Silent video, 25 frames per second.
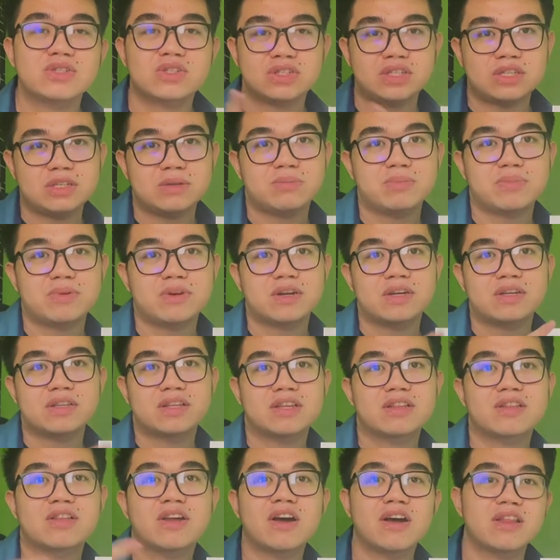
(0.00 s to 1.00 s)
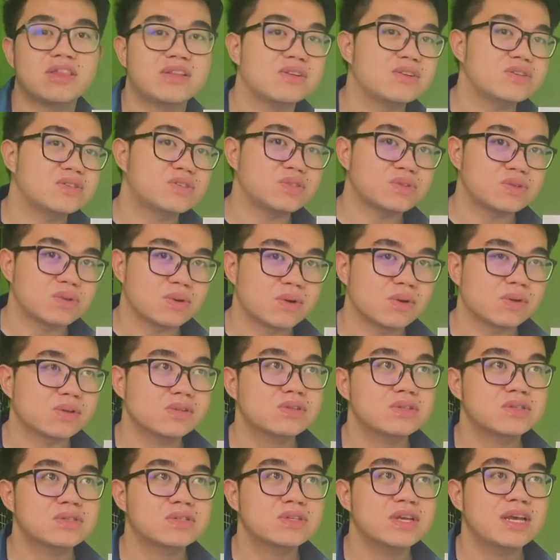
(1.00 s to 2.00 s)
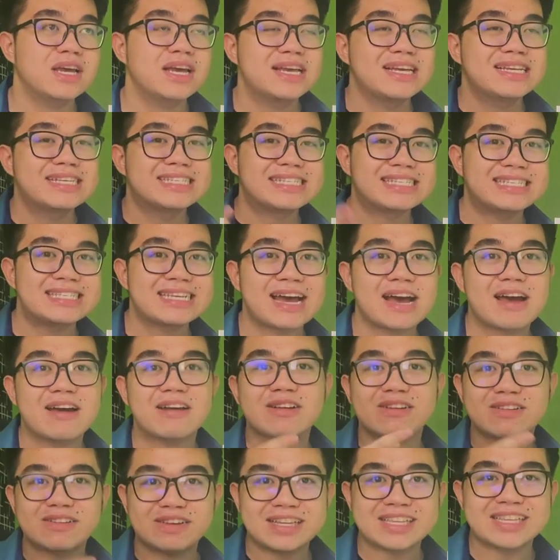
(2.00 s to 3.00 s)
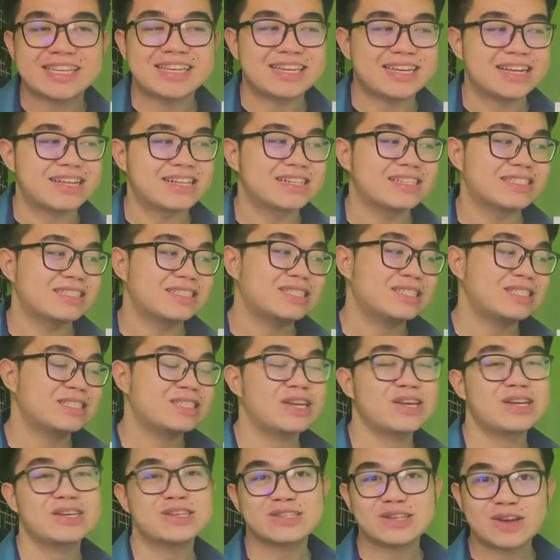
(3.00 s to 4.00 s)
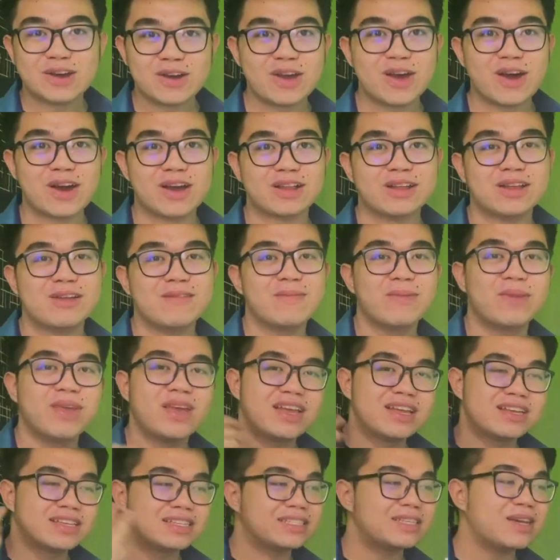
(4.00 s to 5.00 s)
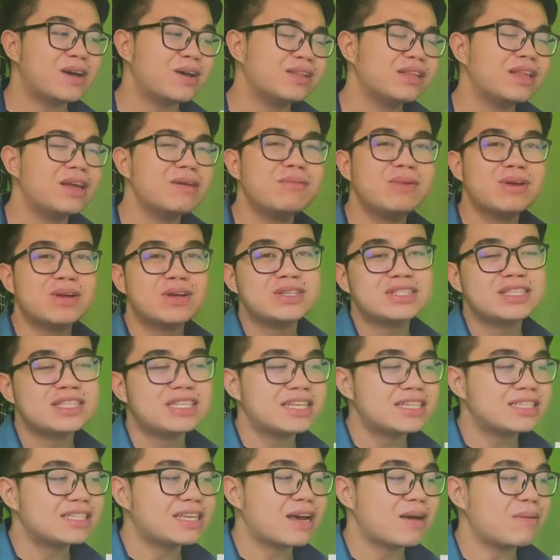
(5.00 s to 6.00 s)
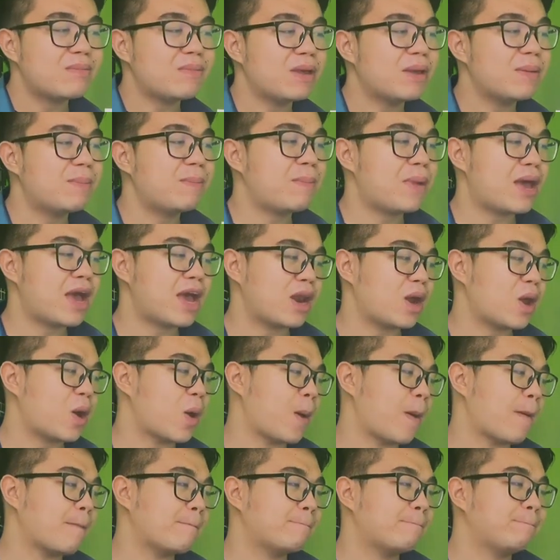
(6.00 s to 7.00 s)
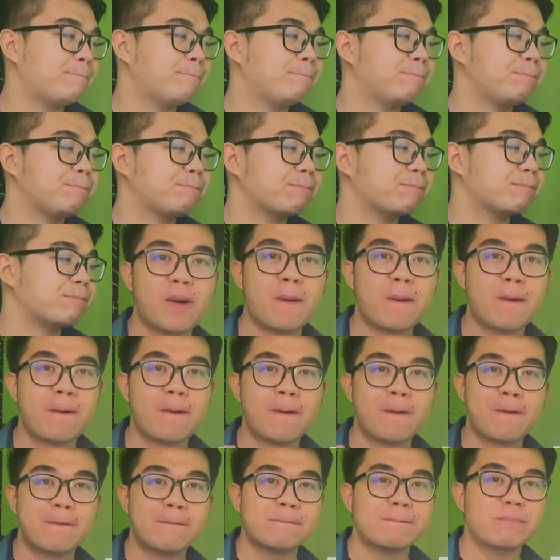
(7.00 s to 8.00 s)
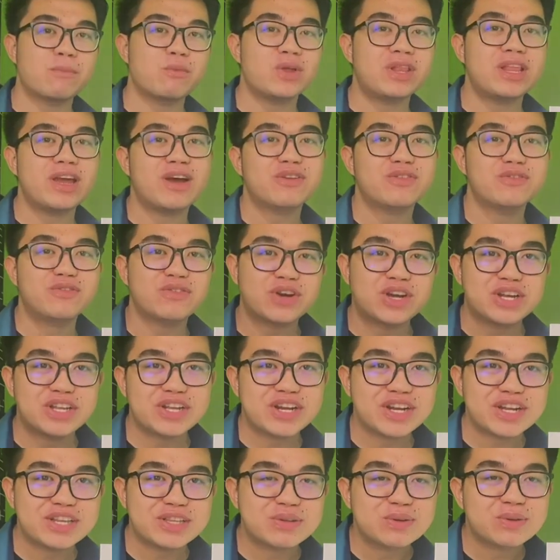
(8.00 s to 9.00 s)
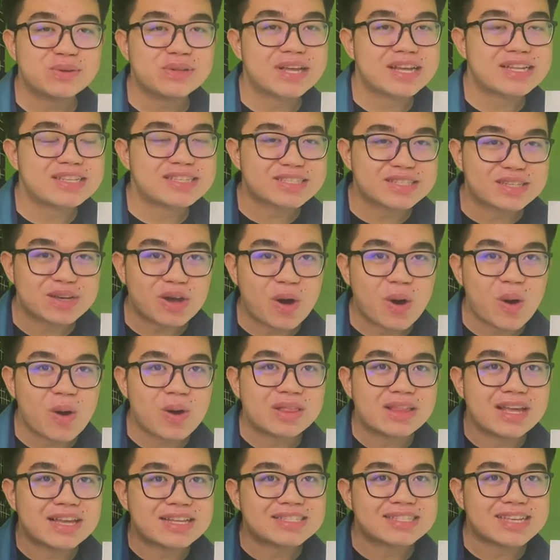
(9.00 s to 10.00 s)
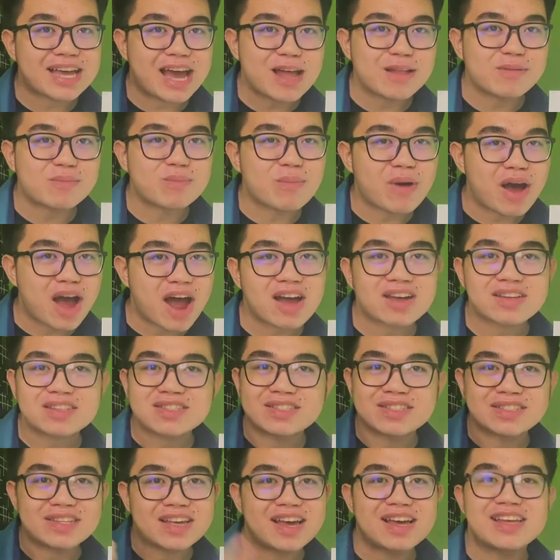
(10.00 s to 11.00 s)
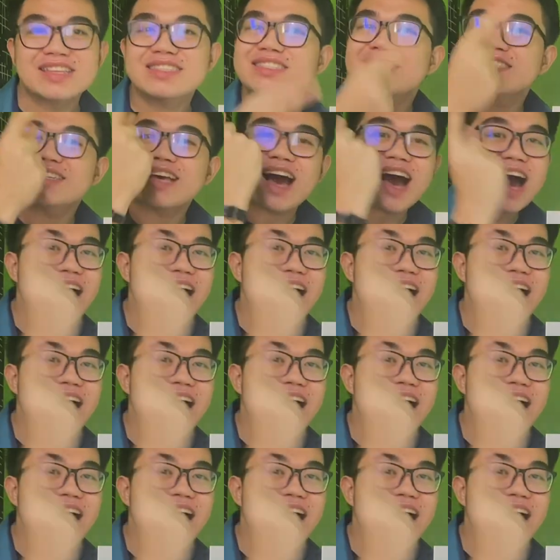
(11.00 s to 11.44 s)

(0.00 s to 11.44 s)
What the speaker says: cheaper than the other stalls sa Green Hills. So yeah, so ang dami kong sinasabi pero. So, without further ado, let's unbox this